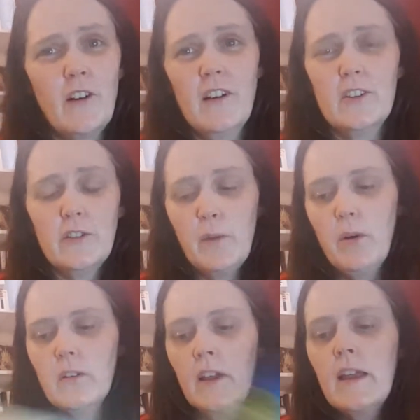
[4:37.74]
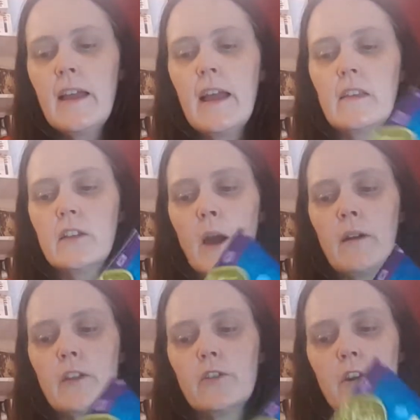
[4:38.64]
got a tripod, is
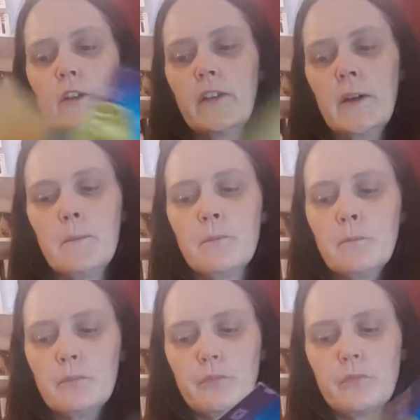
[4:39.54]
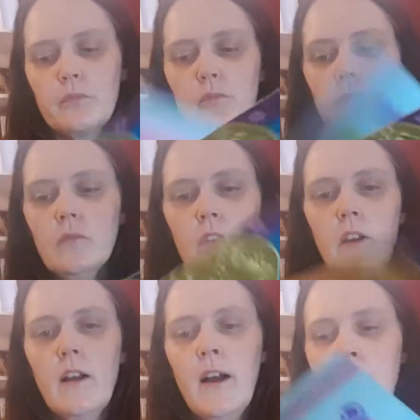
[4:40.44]
going through them.
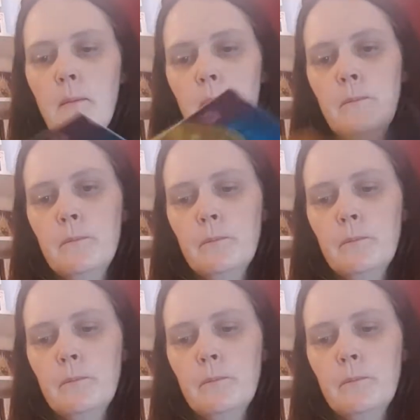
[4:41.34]
Um,